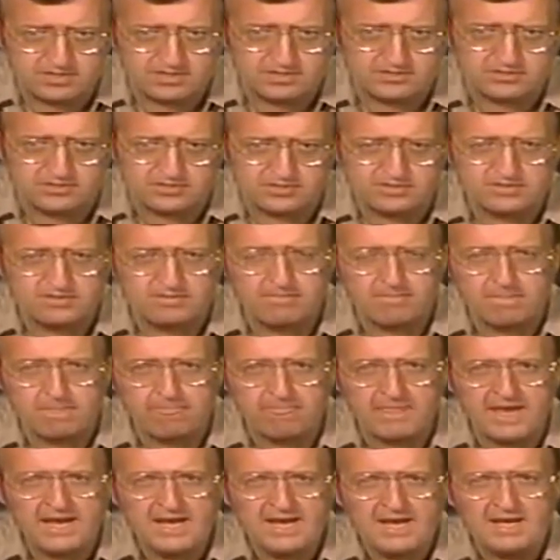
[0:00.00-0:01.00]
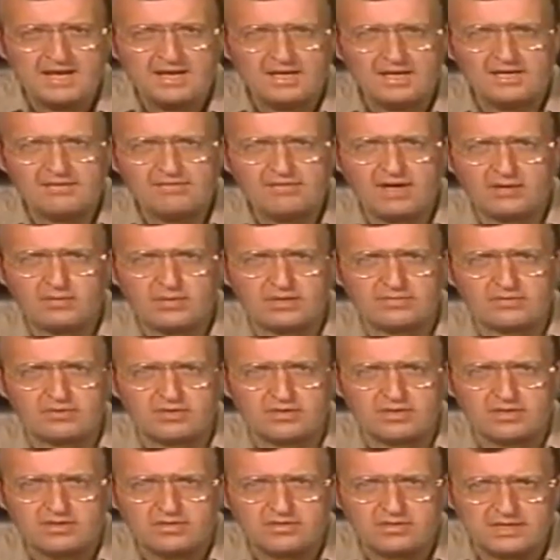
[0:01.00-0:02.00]
If, however, the leak is minor
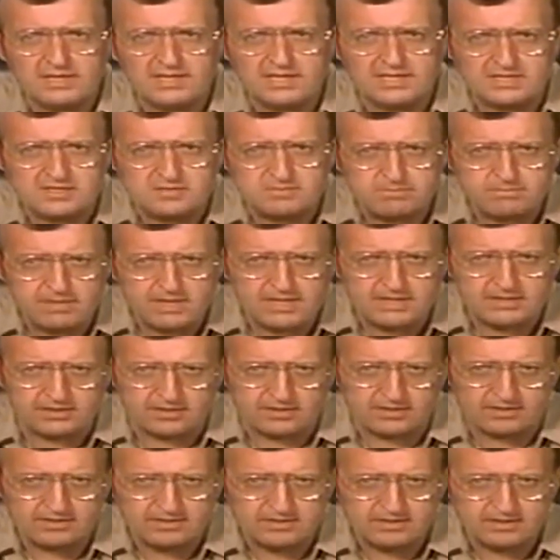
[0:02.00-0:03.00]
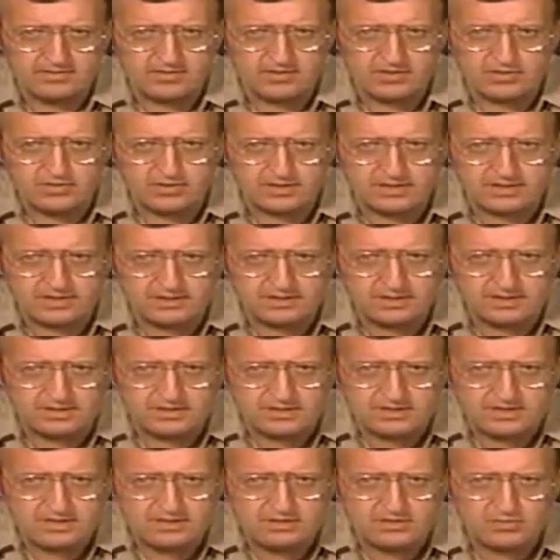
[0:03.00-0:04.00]
and the unit can continue to operate,
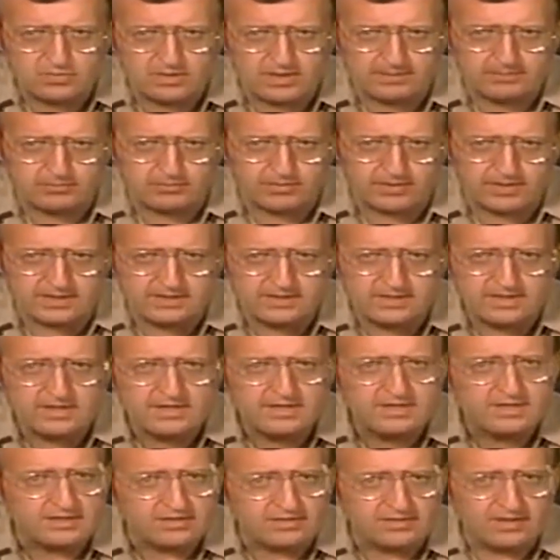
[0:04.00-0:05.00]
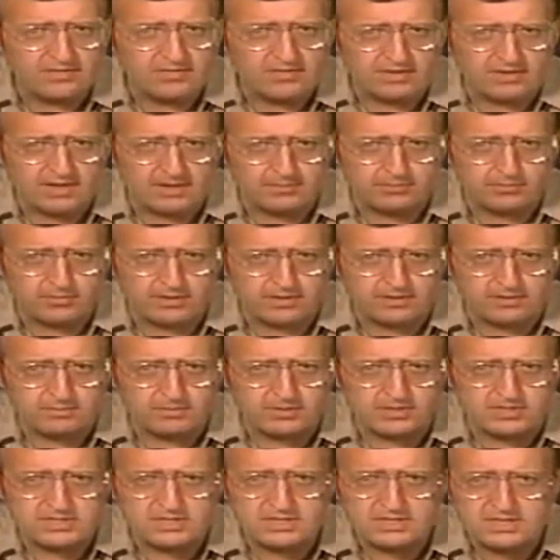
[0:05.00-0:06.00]
then the operator must carefully
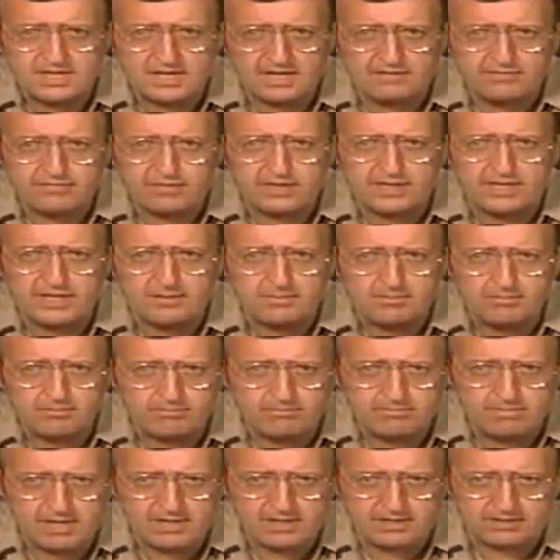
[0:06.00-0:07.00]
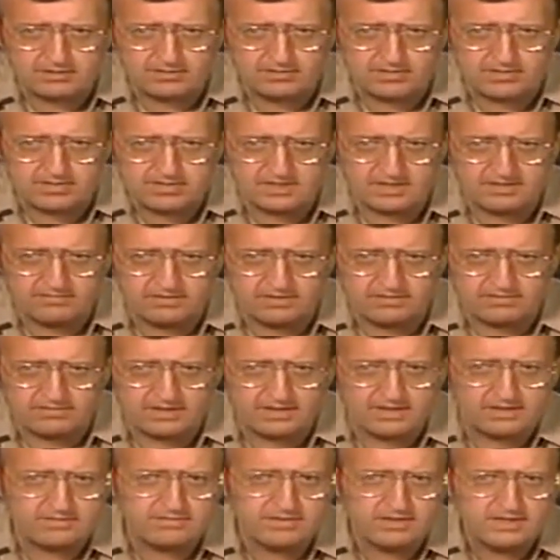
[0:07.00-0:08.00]
monitor the safety valve to make
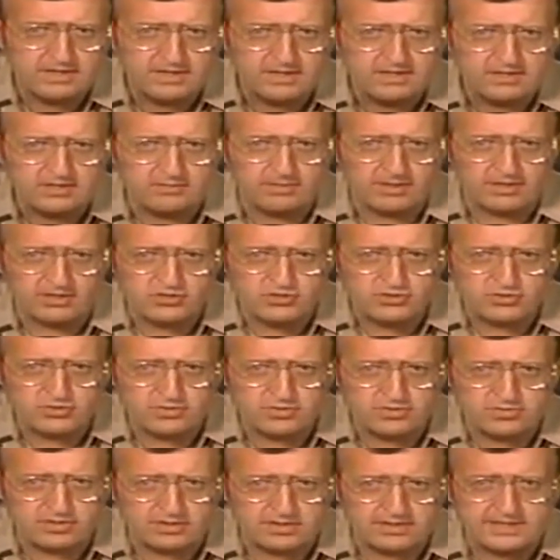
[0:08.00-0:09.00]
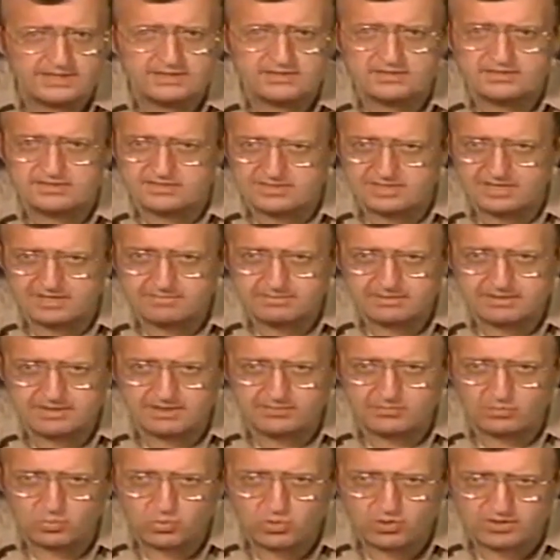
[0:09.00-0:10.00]
sure the leak does not become worse
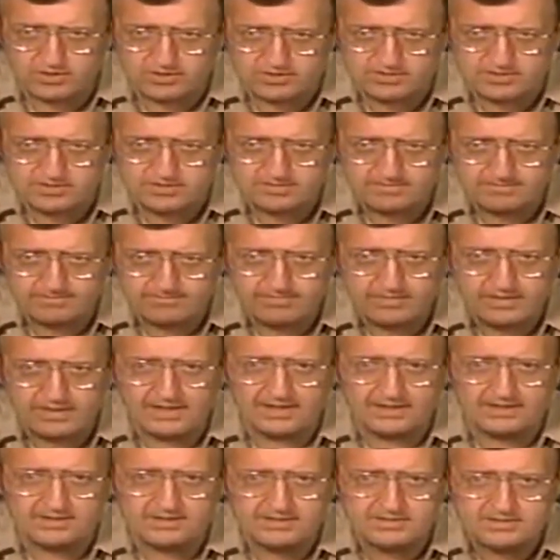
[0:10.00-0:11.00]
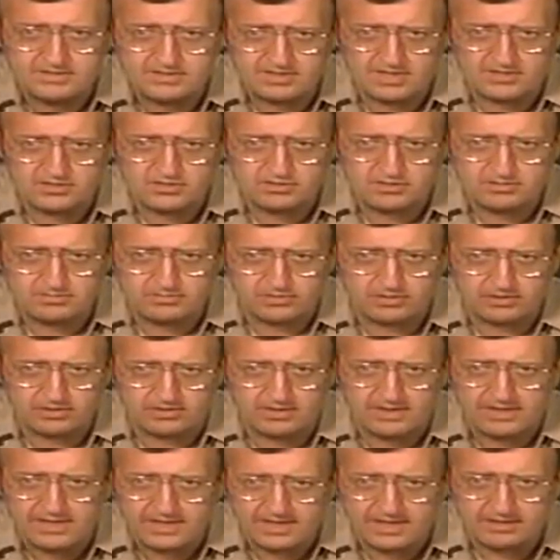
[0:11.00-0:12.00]
and schedule the boiler out of service
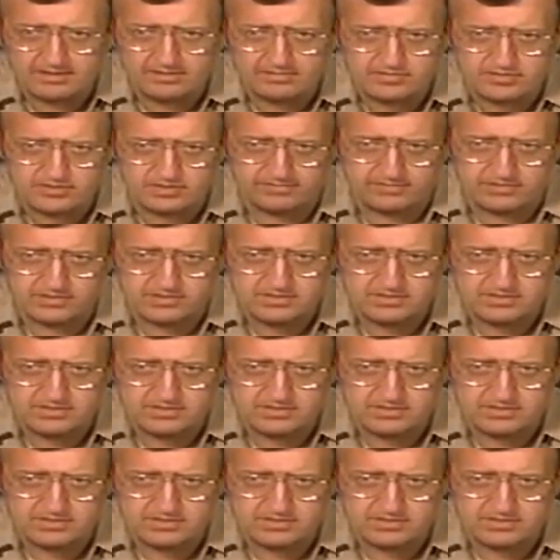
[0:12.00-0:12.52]
for maintenance.